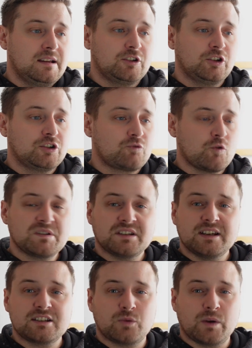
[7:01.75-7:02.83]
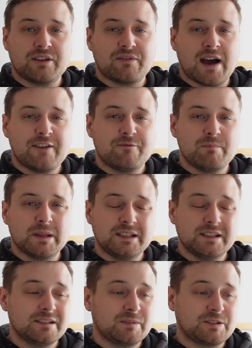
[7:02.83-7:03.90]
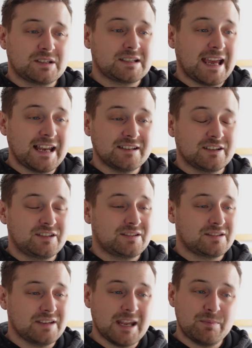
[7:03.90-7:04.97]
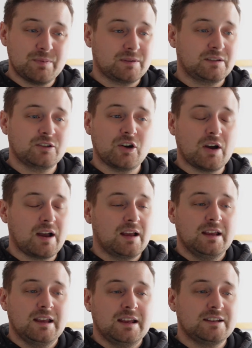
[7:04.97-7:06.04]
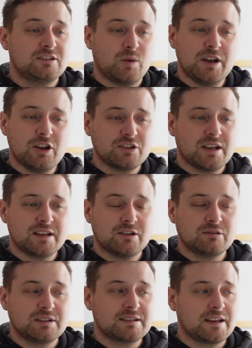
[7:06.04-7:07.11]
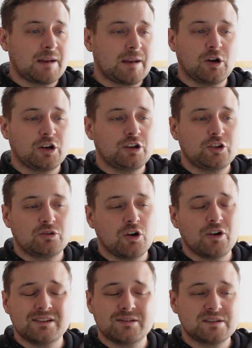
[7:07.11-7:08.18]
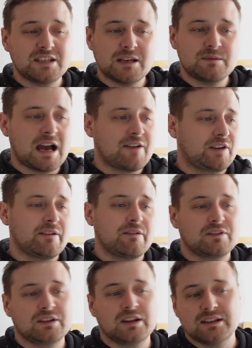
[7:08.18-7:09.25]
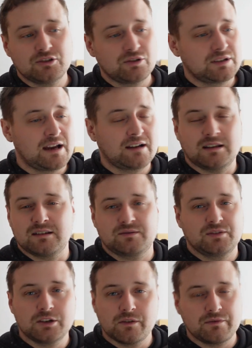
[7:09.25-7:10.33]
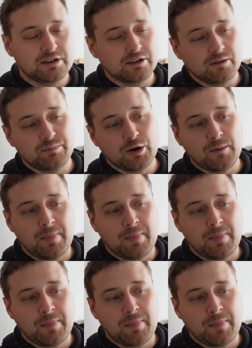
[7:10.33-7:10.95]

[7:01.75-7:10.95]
know, there's rumours that it's 25 million, which again is a snip. You know, he's 20 odd years old, this kid. I'm not going to go into a deep dive on everything that he's done now, because that's for another video. But